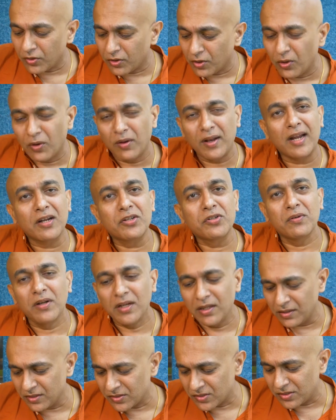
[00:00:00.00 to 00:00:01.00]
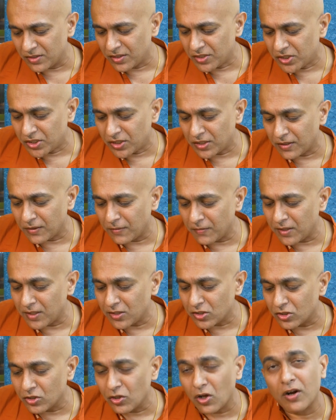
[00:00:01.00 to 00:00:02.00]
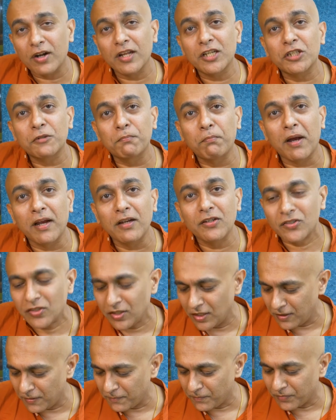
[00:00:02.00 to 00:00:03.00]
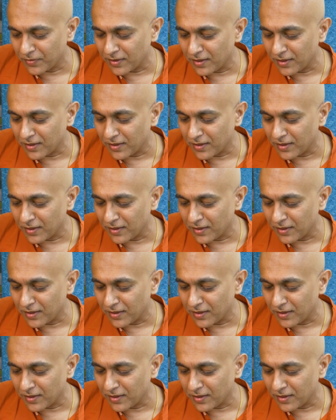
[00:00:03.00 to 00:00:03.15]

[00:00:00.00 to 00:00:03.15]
on the whole, actually, this dish is not as spicy